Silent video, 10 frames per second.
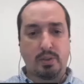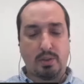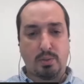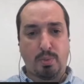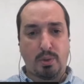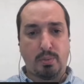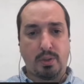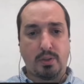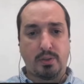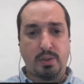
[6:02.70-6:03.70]
at this point,
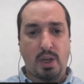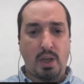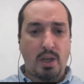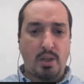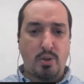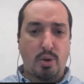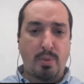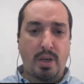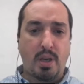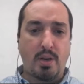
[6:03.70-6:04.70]
because you're
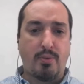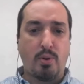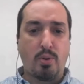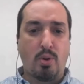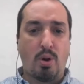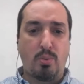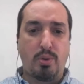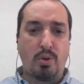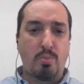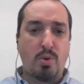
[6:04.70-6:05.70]
making a phone call with
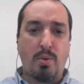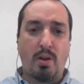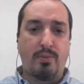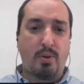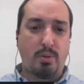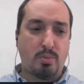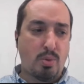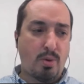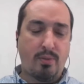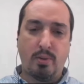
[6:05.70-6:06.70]
your mobile phone.
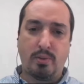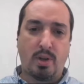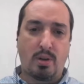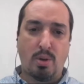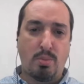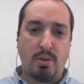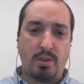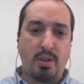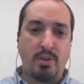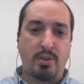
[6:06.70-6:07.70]
Mobile phones are global in
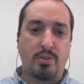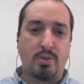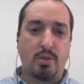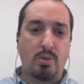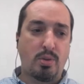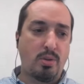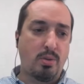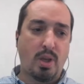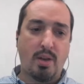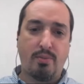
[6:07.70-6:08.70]
nature. So you
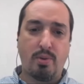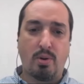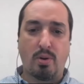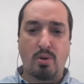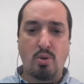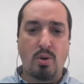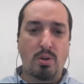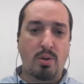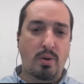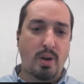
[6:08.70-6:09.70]
would have your Google,
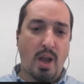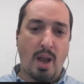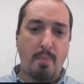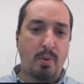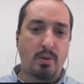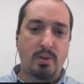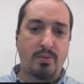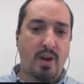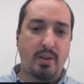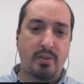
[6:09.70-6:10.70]
your Apple
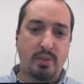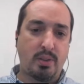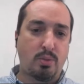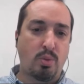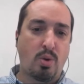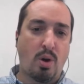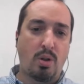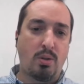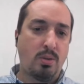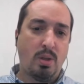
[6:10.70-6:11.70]
device, and it will
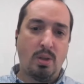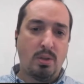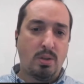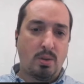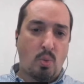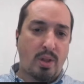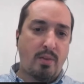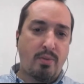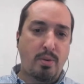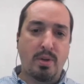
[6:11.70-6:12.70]
call
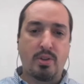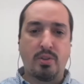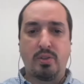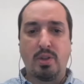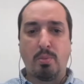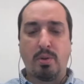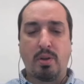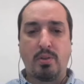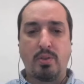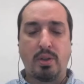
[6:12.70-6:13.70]
whatever emergency number there
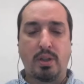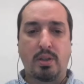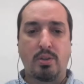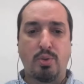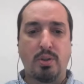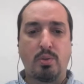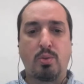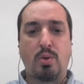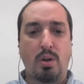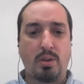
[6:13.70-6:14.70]
is on that country, and it will
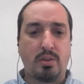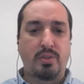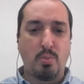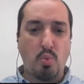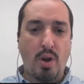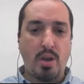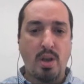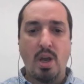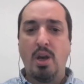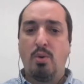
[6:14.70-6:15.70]
call it the same way,
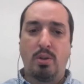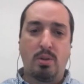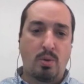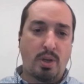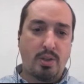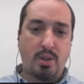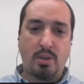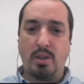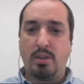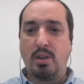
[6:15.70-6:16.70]
with location
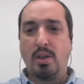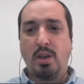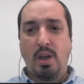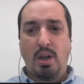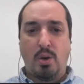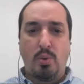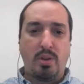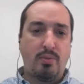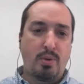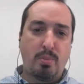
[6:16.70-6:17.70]
data, with
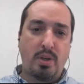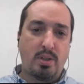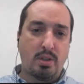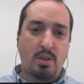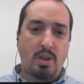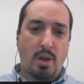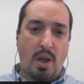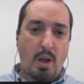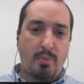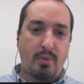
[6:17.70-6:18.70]
information
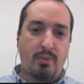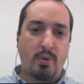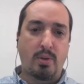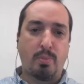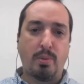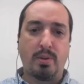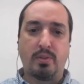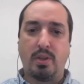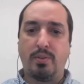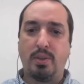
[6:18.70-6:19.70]
helpful for the public
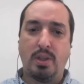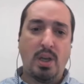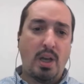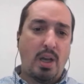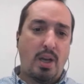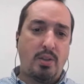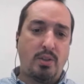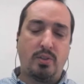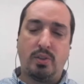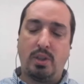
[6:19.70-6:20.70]
safety
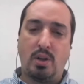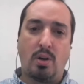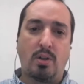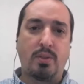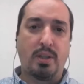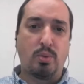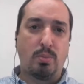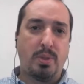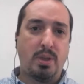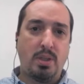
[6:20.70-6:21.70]
agency. All of that will
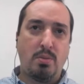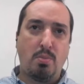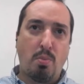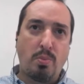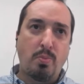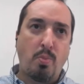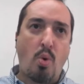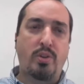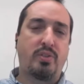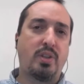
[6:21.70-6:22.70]
be
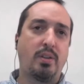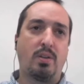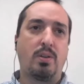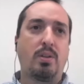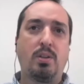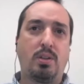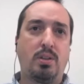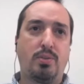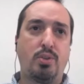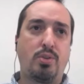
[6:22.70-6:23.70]
more standard in the
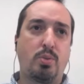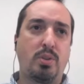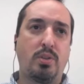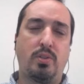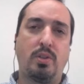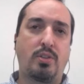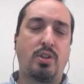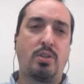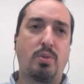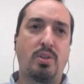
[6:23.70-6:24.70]
future with these next
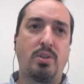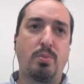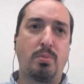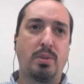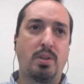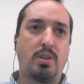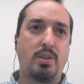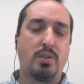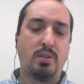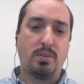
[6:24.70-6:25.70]
generation
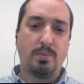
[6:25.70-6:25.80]
implementations.